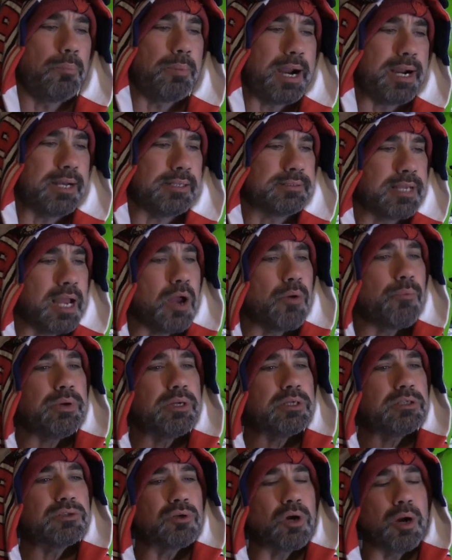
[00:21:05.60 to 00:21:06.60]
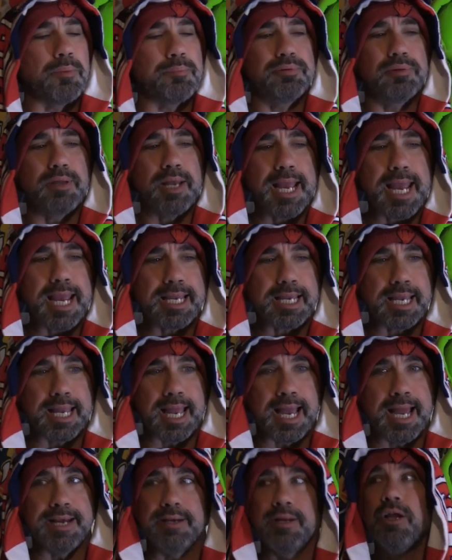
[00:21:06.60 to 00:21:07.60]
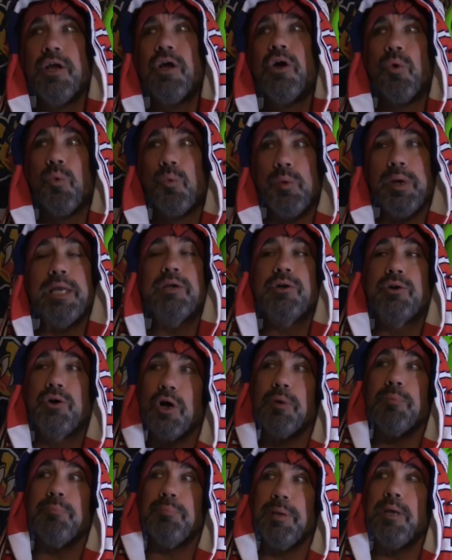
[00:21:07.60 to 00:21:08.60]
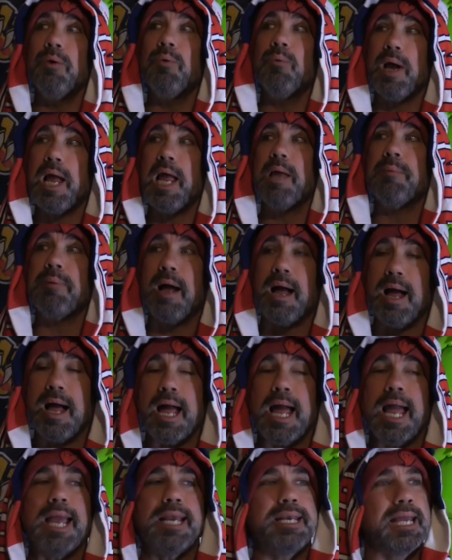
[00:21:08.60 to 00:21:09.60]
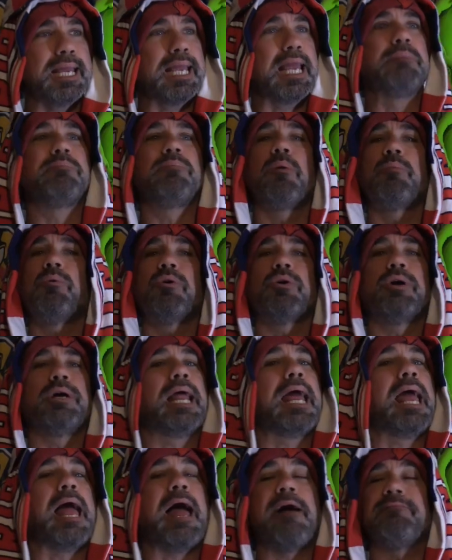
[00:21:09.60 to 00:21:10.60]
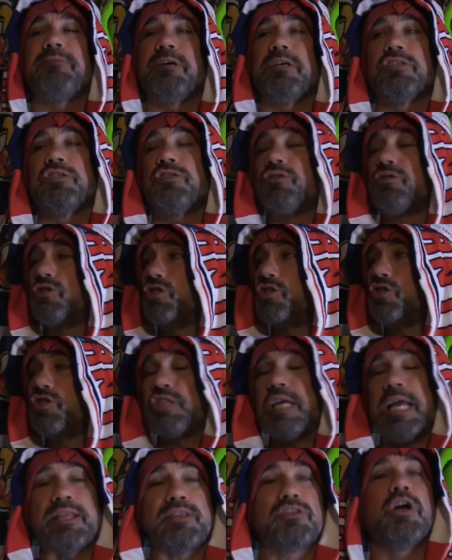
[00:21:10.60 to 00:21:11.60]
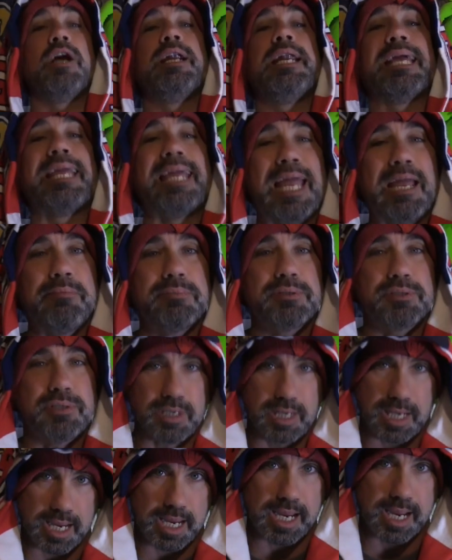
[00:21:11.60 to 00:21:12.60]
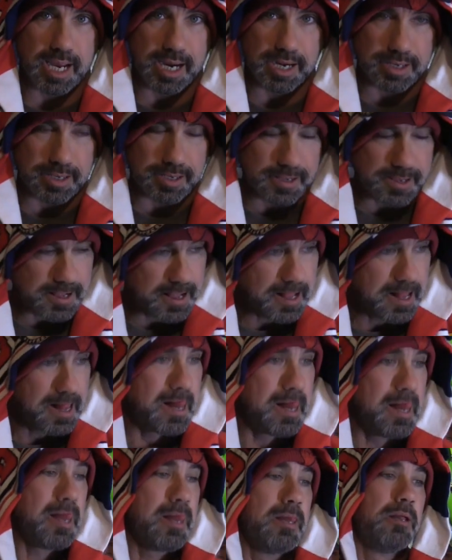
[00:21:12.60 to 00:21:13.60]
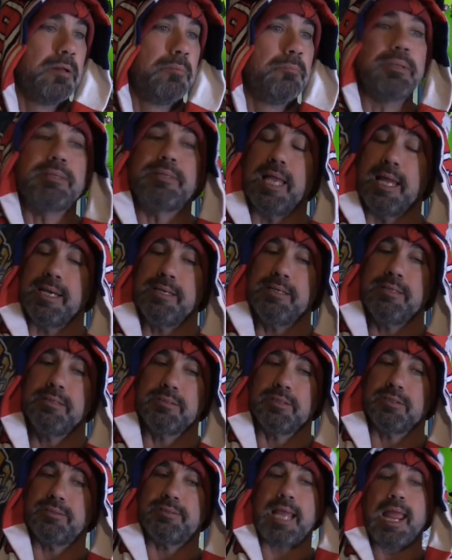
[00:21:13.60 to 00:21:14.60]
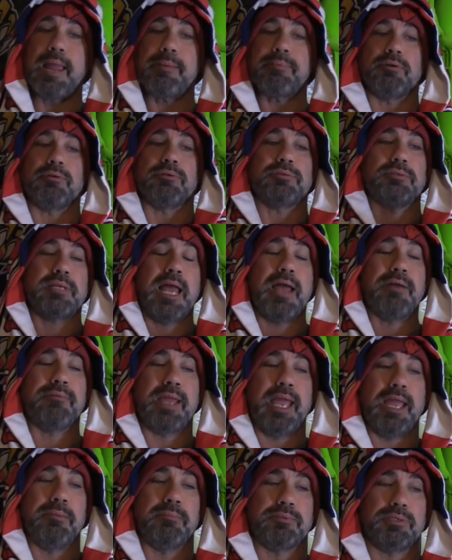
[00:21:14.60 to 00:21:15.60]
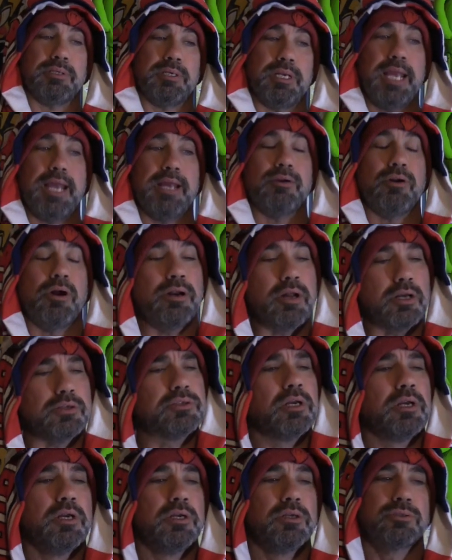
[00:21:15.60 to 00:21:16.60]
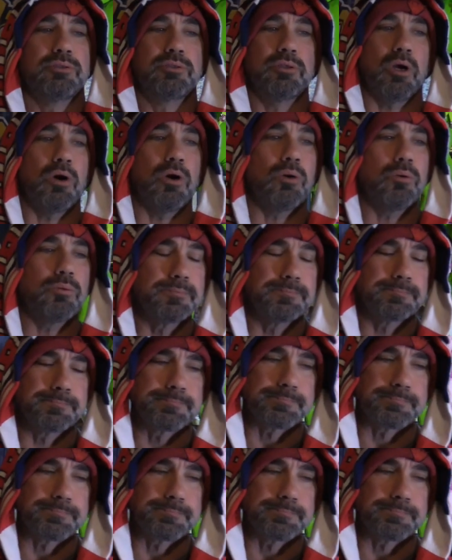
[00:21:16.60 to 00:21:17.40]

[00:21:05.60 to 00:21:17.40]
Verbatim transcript: by the time we start playing again, we could be way behind again, but we're going to have a shit ton of games in hand. But then the Sabres have games in hand on us. So